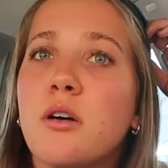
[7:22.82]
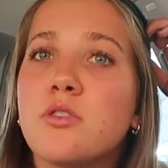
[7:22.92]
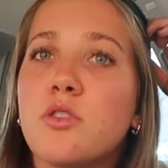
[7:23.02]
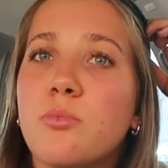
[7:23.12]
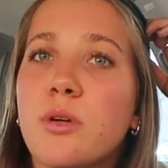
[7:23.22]

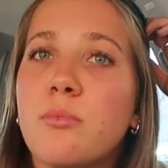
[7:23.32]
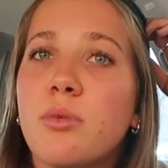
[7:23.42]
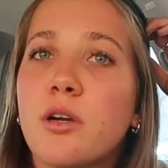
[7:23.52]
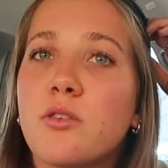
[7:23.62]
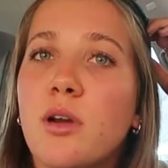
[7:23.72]
also, Britain
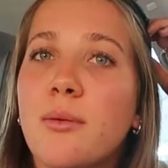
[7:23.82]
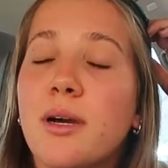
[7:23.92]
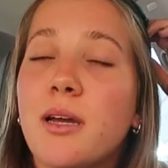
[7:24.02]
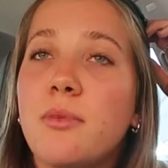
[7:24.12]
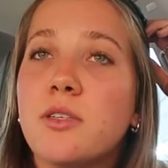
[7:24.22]
parked right
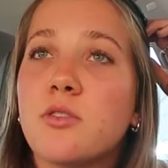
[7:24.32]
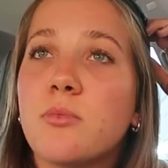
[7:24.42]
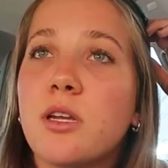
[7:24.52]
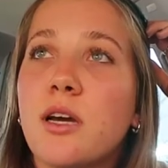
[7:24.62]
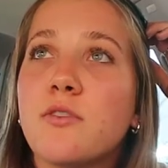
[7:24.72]
behind me, so I'm
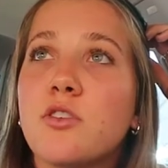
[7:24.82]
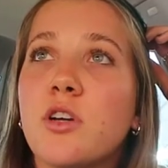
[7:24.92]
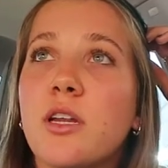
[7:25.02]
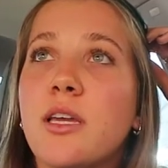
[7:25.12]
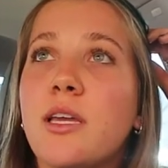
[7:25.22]
gonna have to
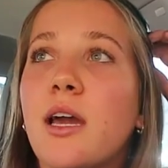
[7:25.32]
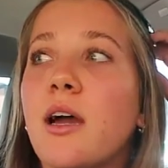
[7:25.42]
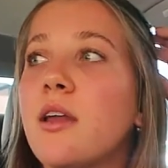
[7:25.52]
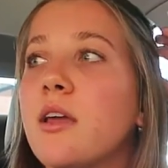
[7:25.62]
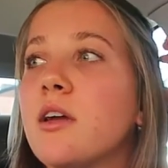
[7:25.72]
try to get
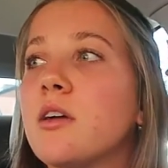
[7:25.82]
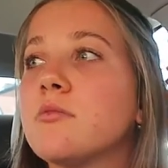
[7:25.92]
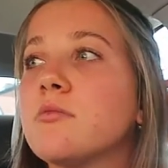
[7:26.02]
out of here.